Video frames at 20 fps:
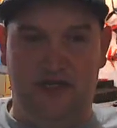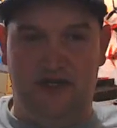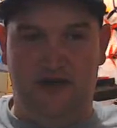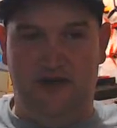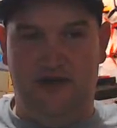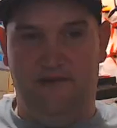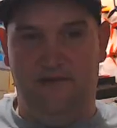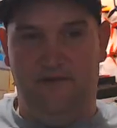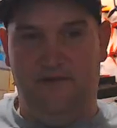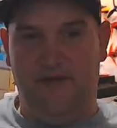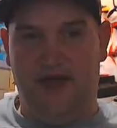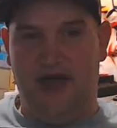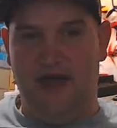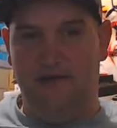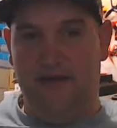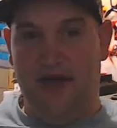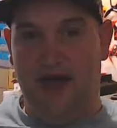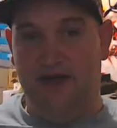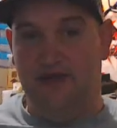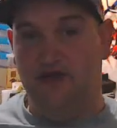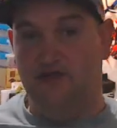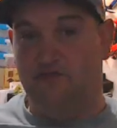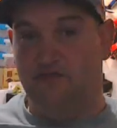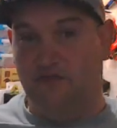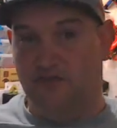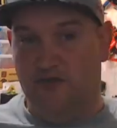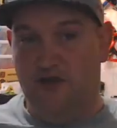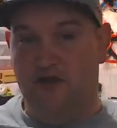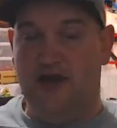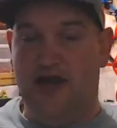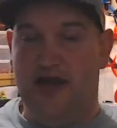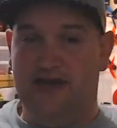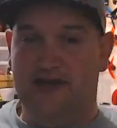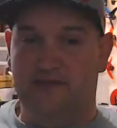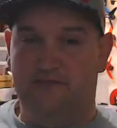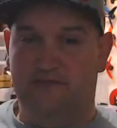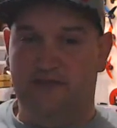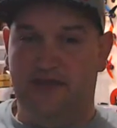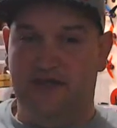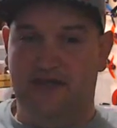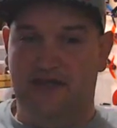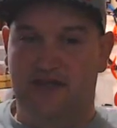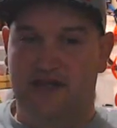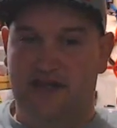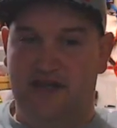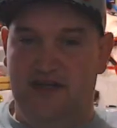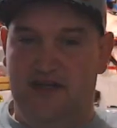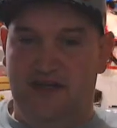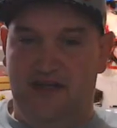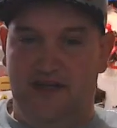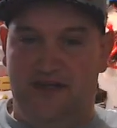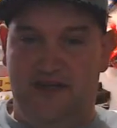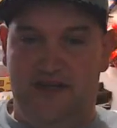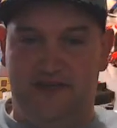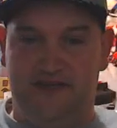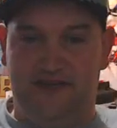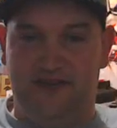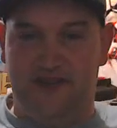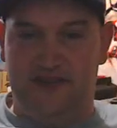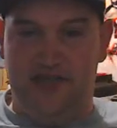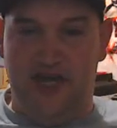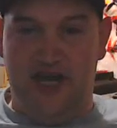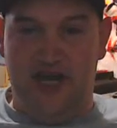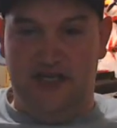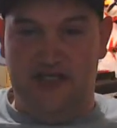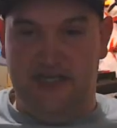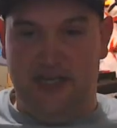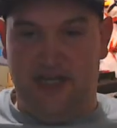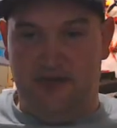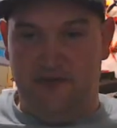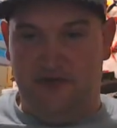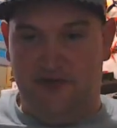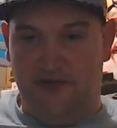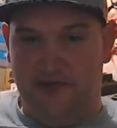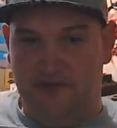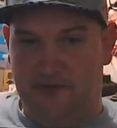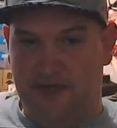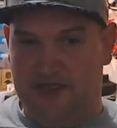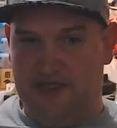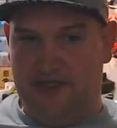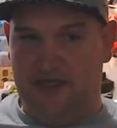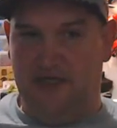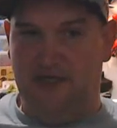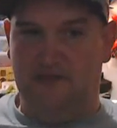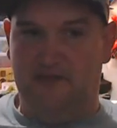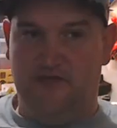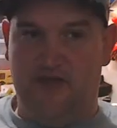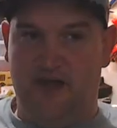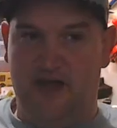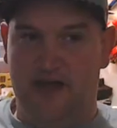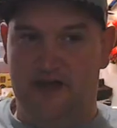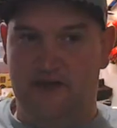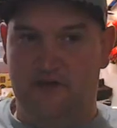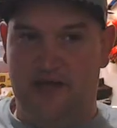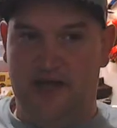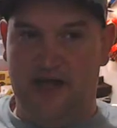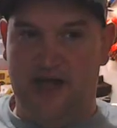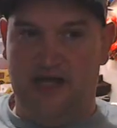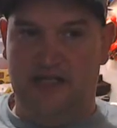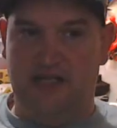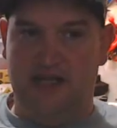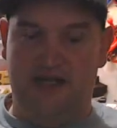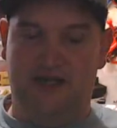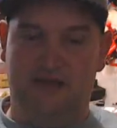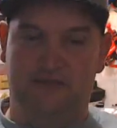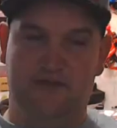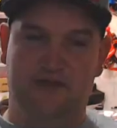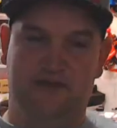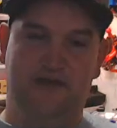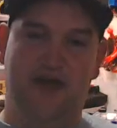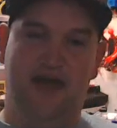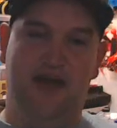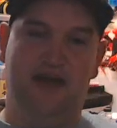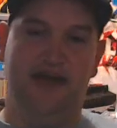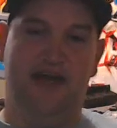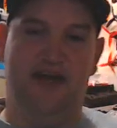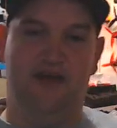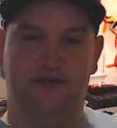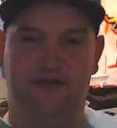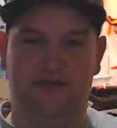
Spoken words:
I'm not no pro at it, but thanks to Josh, I can pretty much get them flying the way I like them to fly now.